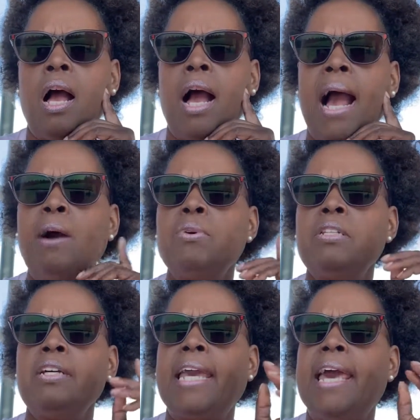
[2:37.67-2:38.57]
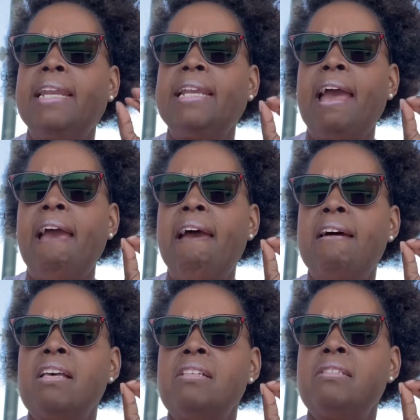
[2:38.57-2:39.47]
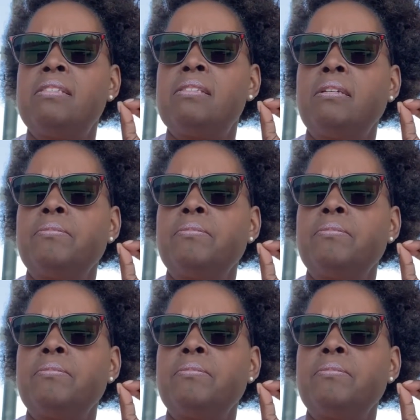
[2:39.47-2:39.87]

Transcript: I would look at it as